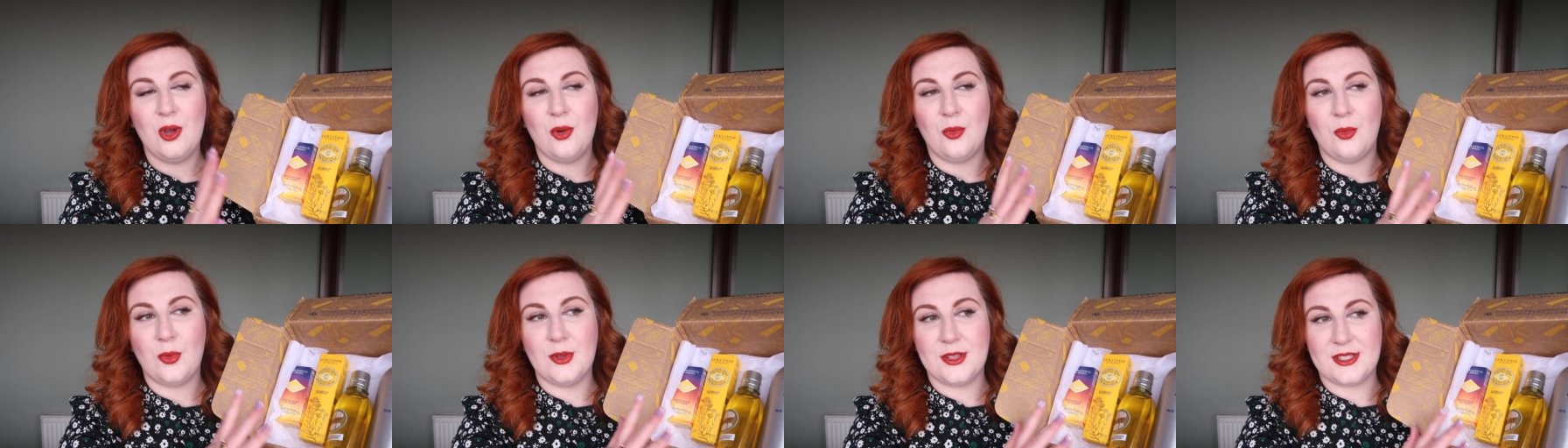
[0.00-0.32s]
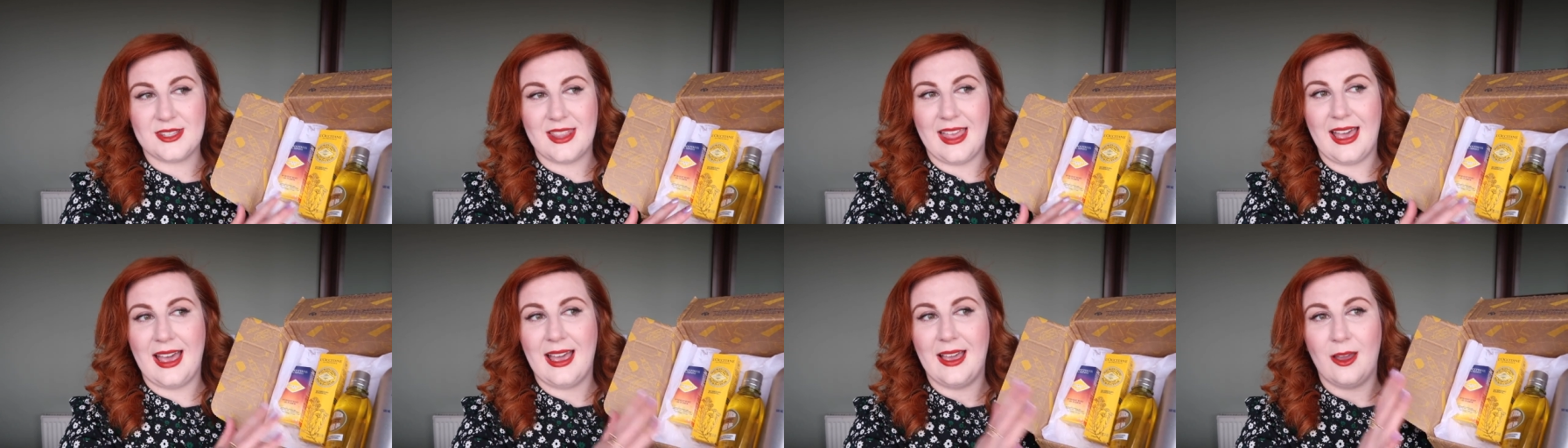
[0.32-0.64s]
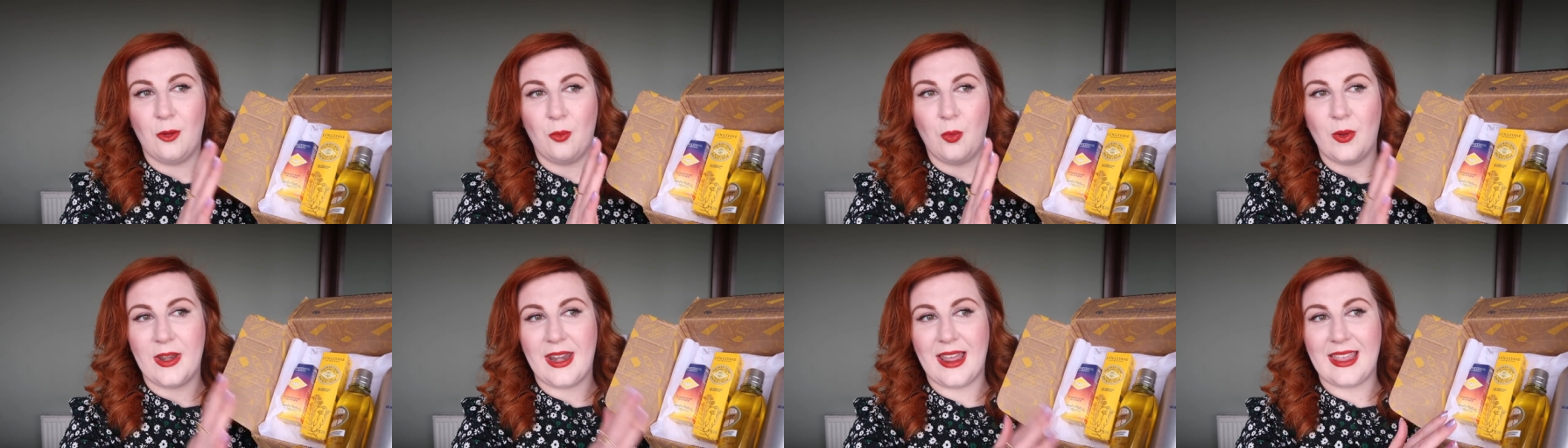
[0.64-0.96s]
was
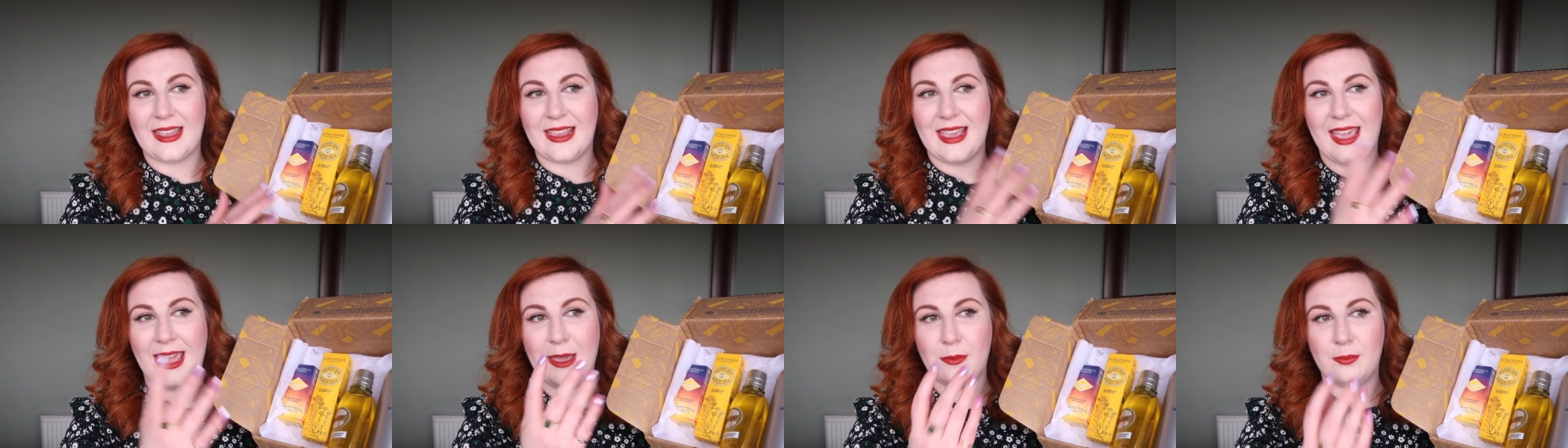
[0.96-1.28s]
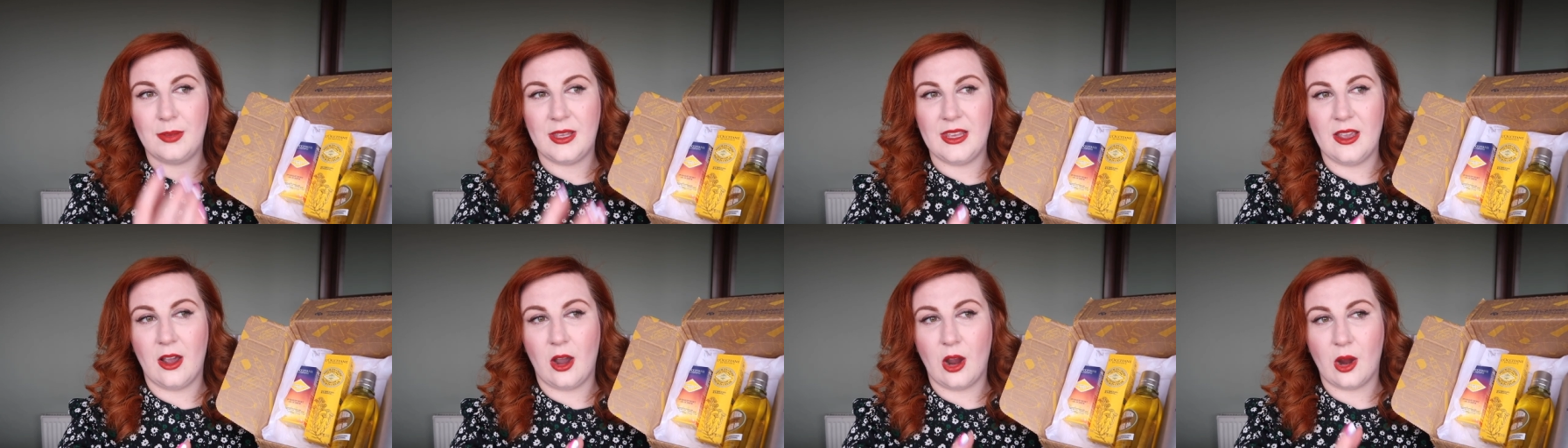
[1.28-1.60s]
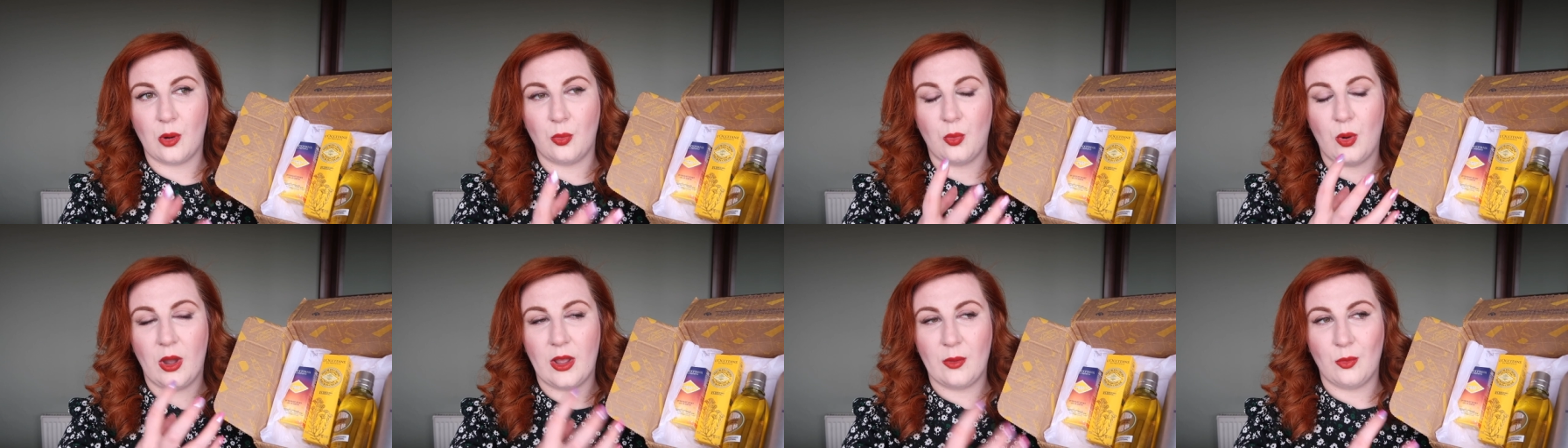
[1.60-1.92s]
that when I get
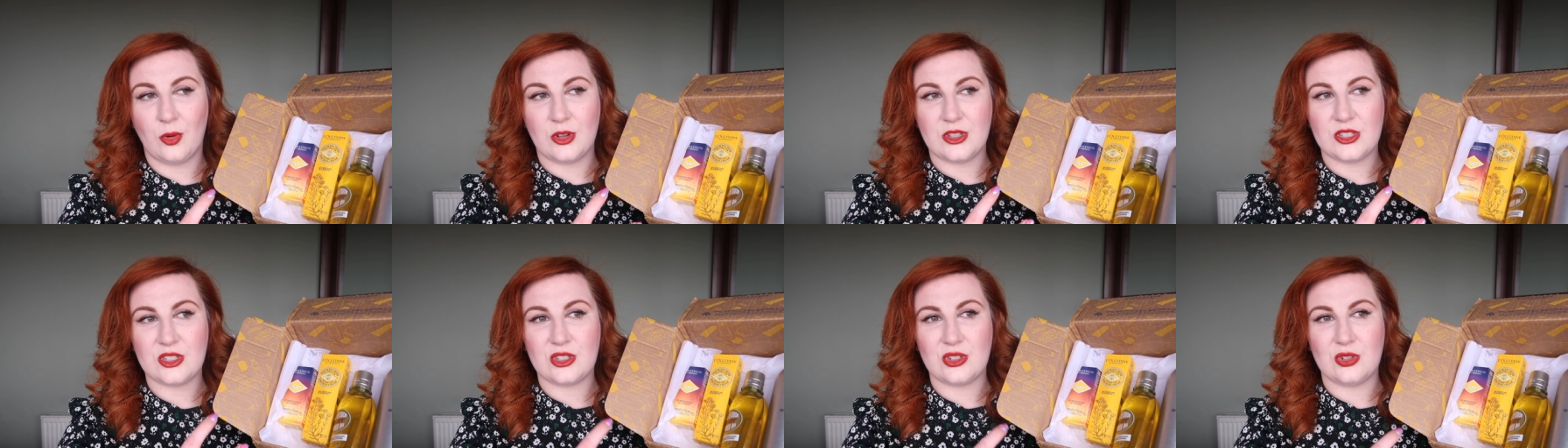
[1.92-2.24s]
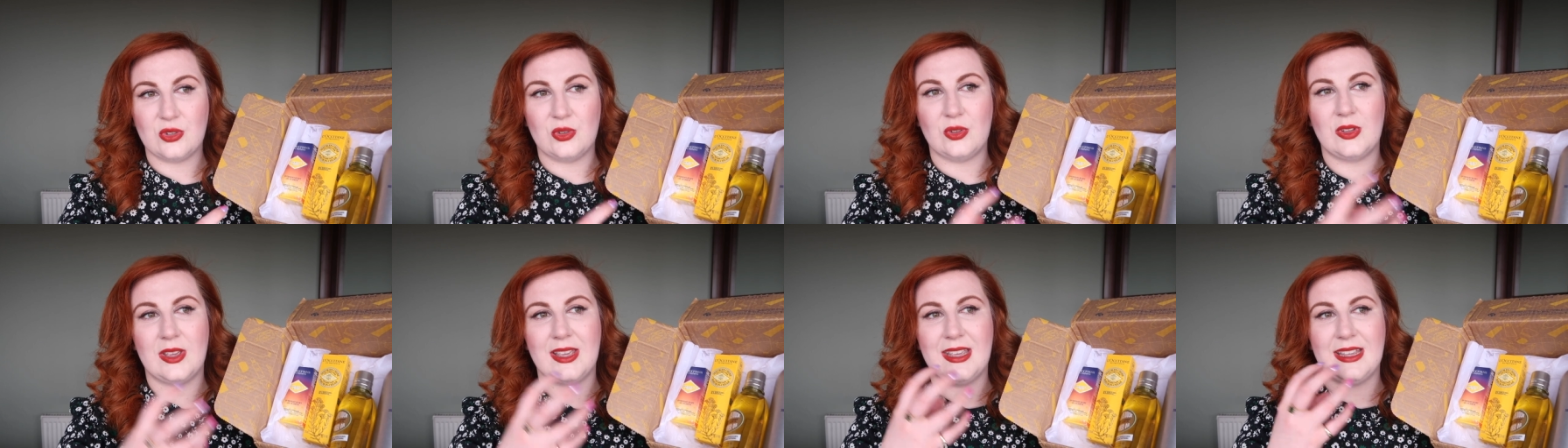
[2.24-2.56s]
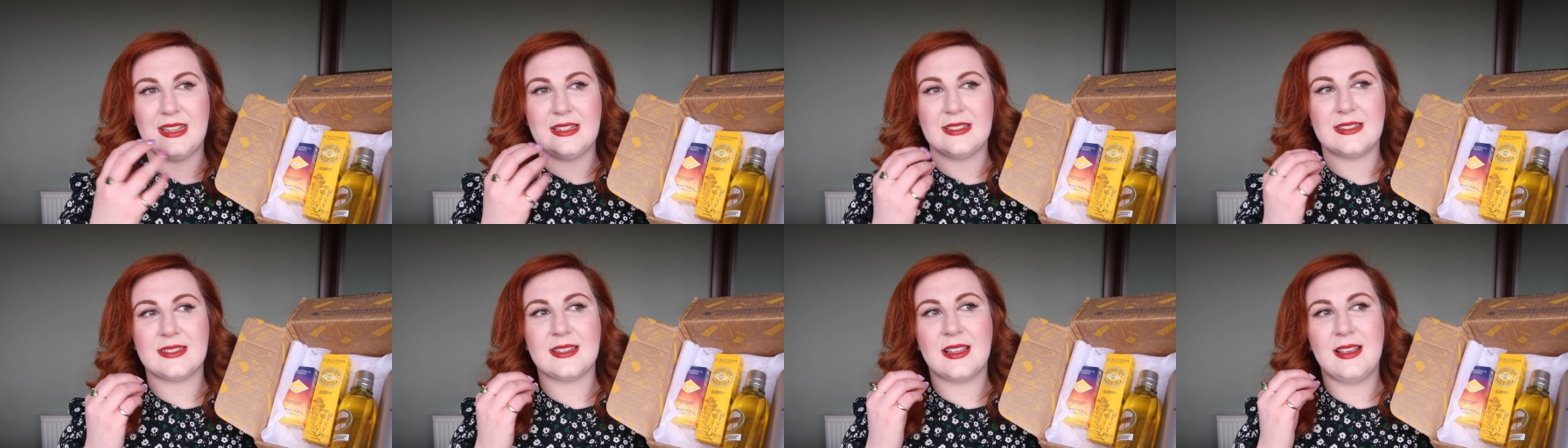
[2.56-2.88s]
PR, what I want to do
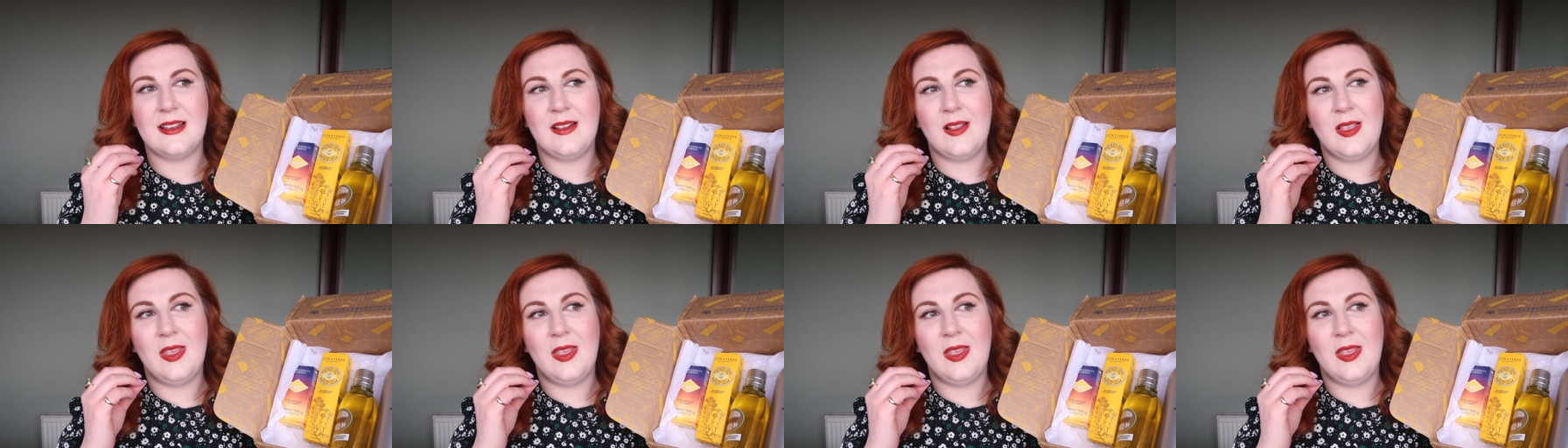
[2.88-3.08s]
is